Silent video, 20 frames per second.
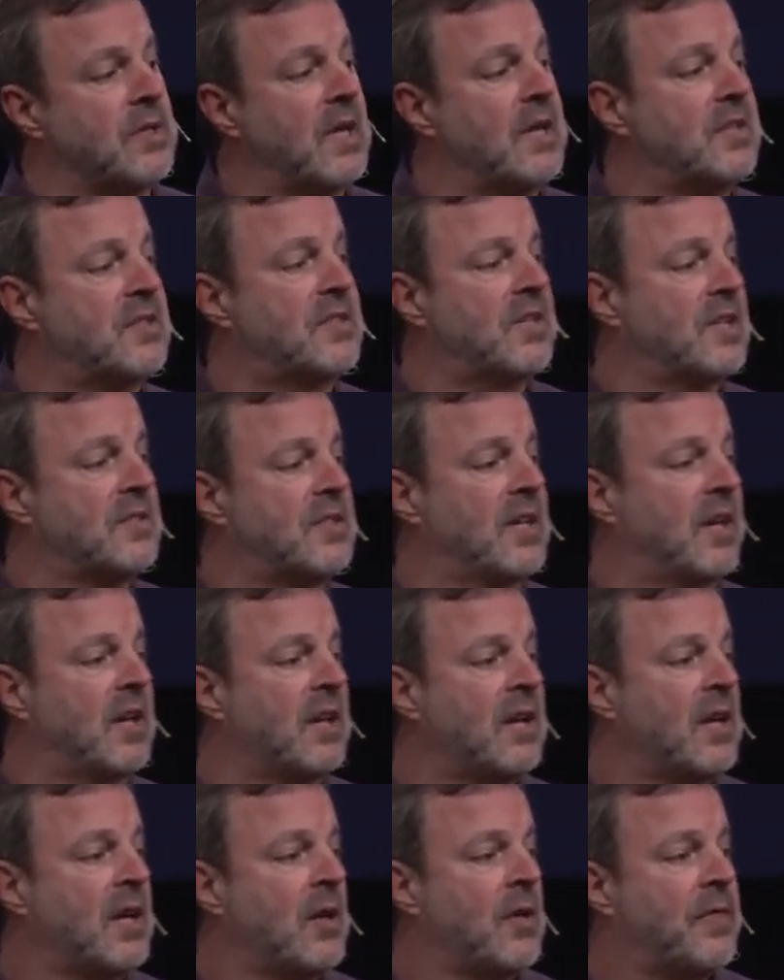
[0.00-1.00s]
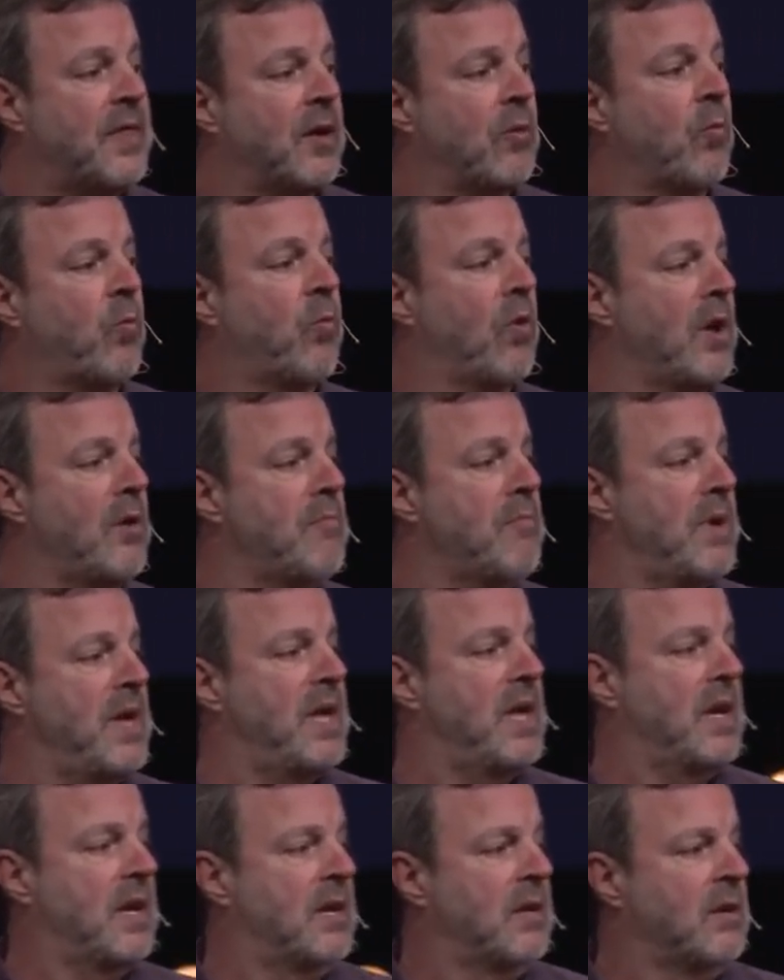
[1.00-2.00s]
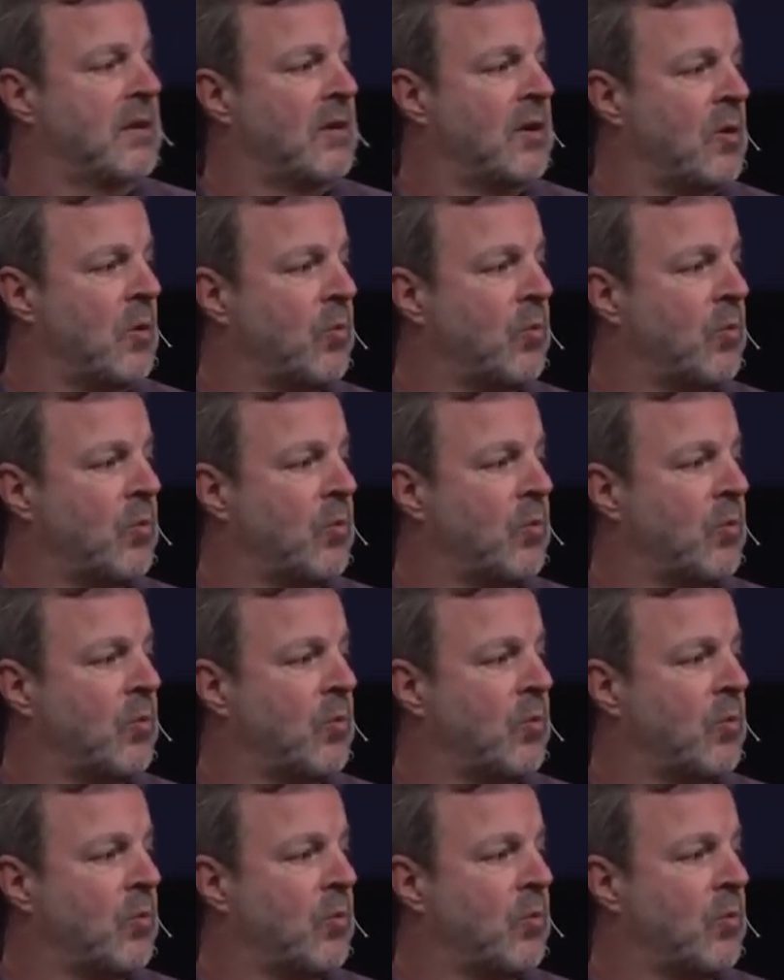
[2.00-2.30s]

And it says that one man